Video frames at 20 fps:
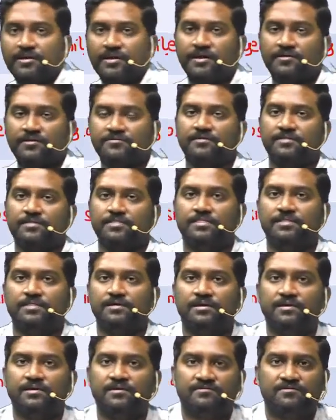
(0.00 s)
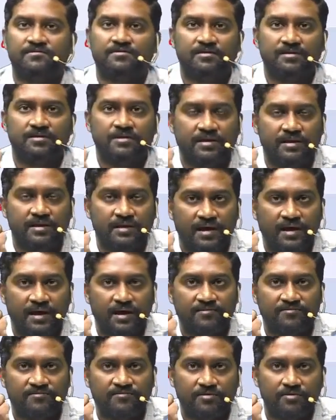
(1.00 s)
Whereas these
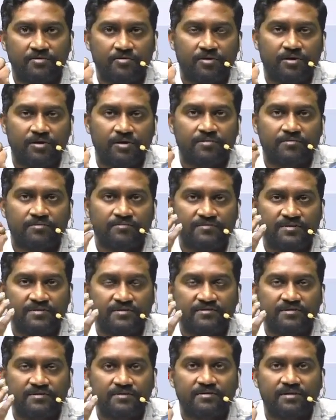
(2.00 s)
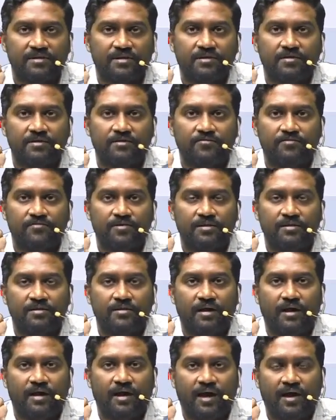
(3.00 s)
inhaled steroids we generally give
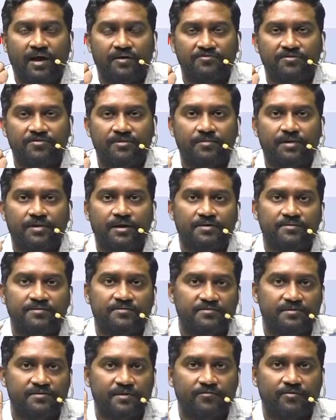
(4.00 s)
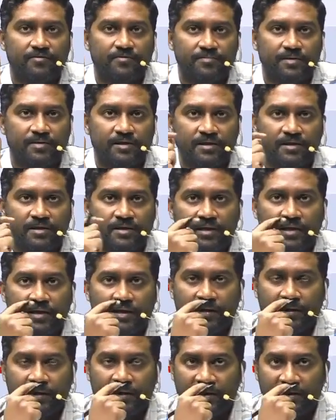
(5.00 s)
in asthma COPD.
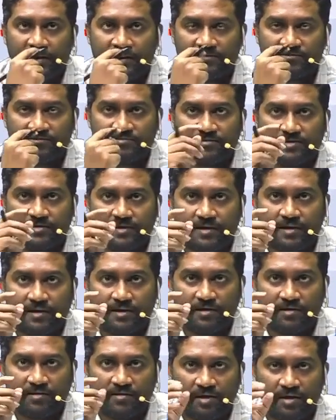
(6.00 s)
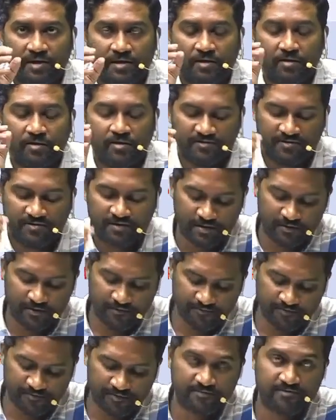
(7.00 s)
Let us see
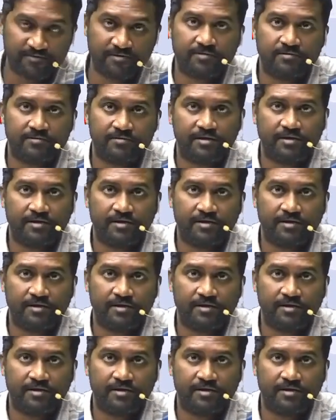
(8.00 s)
radiological features.